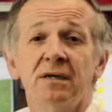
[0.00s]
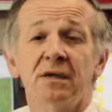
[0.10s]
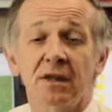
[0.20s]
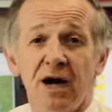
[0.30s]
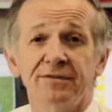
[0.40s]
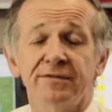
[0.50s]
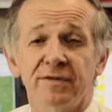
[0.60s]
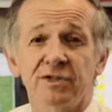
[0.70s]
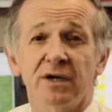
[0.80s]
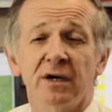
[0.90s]
the life of
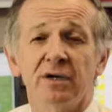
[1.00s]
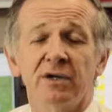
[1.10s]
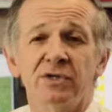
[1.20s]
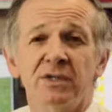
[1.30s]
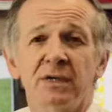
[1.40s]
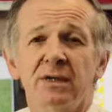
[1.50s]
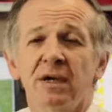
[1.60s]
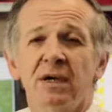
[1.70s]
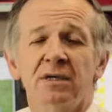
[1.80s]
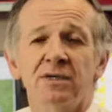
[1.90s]
a child is a
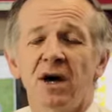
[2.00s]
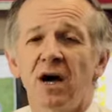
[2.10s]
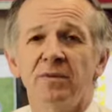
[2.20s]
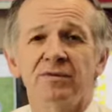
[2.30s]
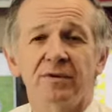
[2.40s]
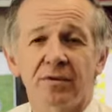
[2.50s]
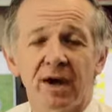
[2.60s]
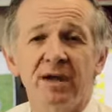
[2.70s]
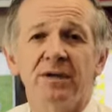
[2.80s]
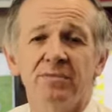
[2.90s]
time of
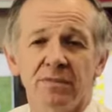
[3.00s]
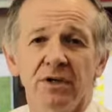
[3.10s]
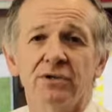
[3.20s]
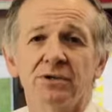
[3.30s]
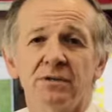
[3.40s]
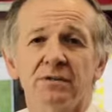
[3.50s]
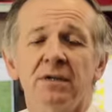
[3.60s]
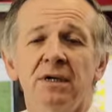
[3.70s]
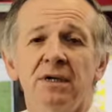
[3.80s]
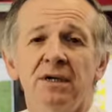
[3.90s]
great emotional
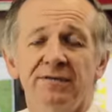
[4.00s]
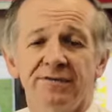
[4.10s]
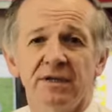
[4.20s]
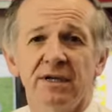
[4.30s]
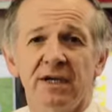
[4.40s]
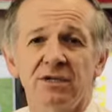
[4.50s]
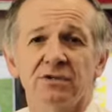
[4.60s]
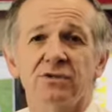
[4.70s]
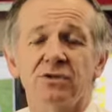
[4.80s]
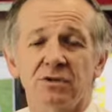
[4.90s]
and
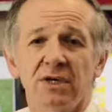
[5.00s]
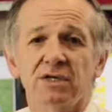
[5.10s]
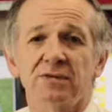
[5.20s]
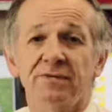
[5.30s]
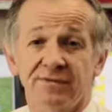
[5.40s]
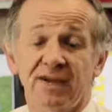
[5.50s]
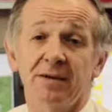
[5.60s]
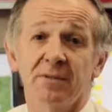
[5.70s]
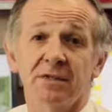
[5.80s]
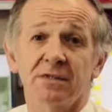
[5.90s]
financial stress for
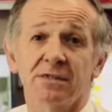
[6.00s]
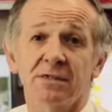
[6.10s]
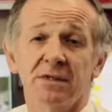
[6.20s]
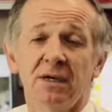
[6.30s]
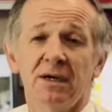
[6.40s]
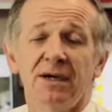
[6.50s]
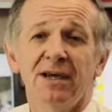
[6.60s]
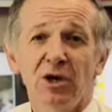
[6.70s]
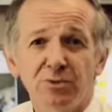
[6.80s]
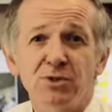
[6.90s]
families.
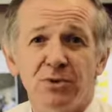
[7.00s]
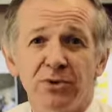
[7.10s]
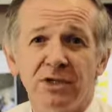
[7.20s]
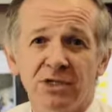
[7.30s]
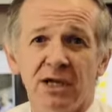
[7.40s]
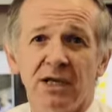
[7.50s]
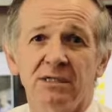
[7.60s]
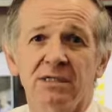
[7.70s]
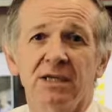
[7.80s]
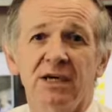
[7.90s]
Help Sporting
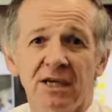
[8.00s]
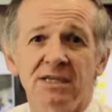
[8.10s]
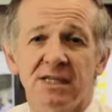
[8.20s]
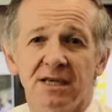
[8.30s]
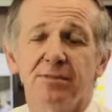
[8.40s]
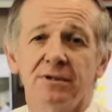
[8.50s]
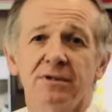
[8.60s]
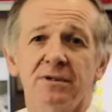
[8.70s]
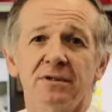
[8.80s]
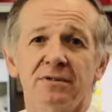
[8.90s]
Chance ease their burden.